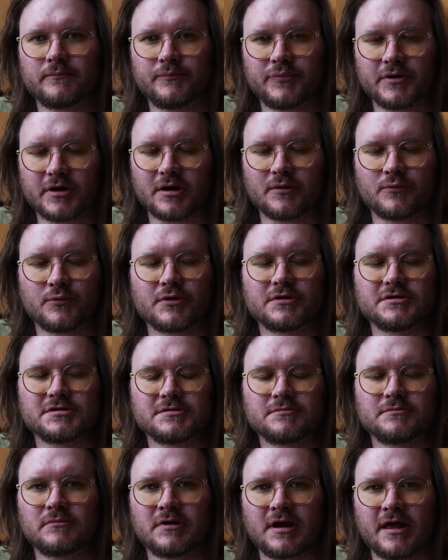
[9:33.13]
But I wouldn't
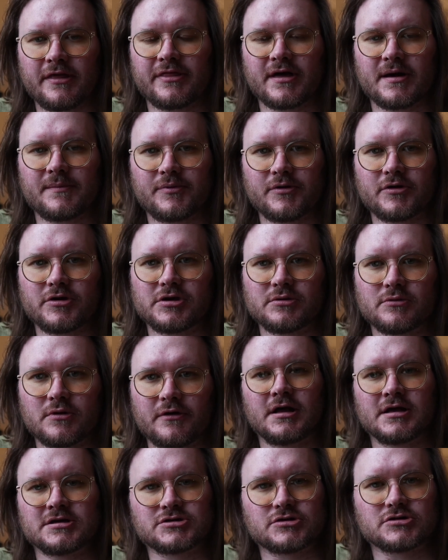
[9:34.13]
let that put you
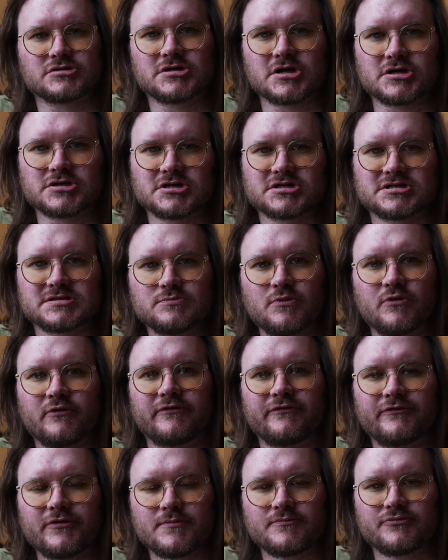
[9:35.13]
off. It's got such a small
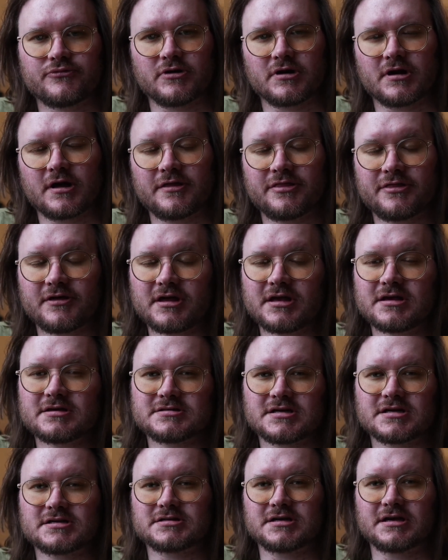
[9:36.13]
footprint. I think it's
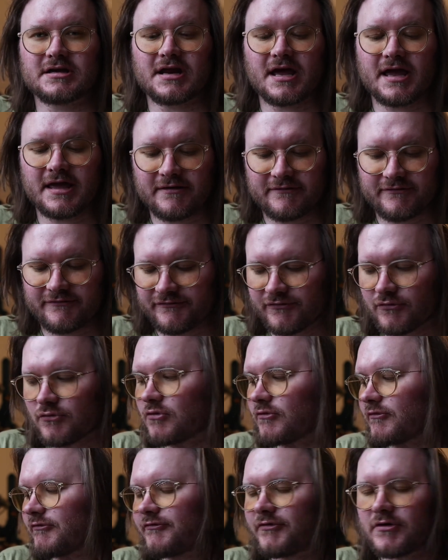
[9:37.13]
actually an
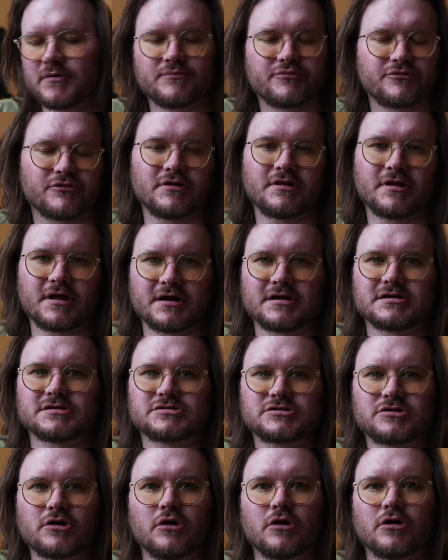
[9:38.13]
A4 footprint that
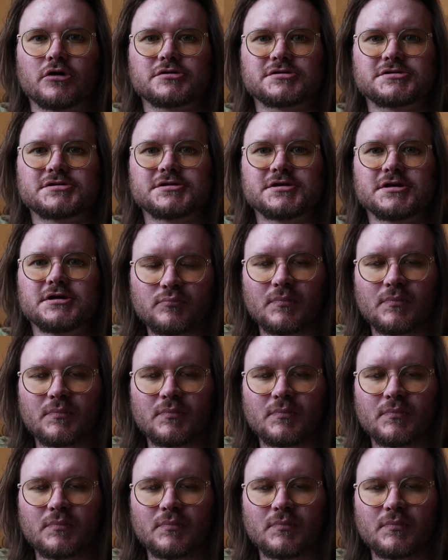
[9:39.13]
it's got.